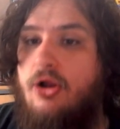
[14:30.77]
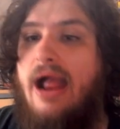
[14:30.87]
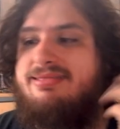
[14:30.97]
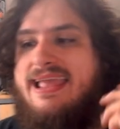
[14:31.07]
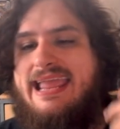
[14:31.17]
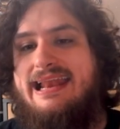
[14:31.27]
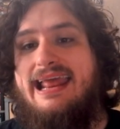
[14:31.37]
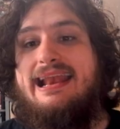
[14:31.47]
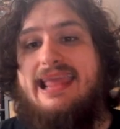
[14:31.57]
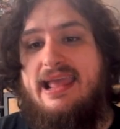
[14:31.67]
I think he
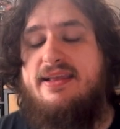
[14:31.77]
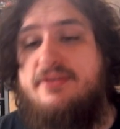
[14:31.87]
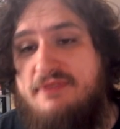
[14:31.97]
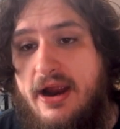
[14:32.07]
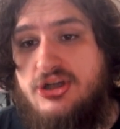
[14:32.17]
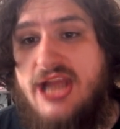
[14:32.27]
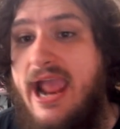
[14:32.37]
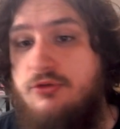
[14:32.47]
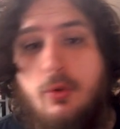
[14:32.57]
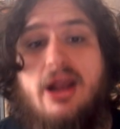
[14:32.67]
didn't get his fair
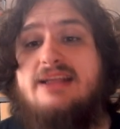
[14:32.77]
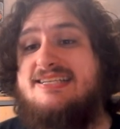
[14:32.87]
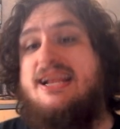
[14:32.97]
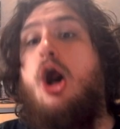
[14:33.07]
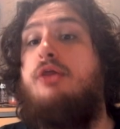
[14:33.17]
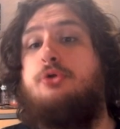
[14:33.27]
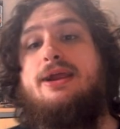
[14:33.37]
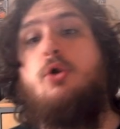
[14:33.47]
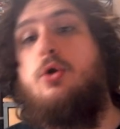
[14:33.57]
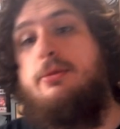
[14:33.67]
change. We're going to see all three
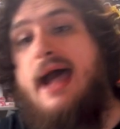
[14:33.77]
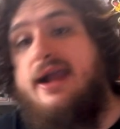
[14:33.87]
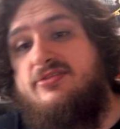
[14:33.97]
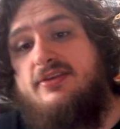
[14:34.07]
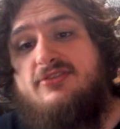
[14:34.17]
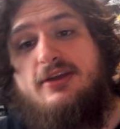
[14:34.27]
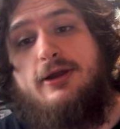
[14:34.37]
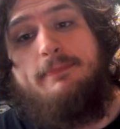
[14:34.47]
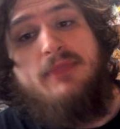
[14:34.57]
quarterbacks this year.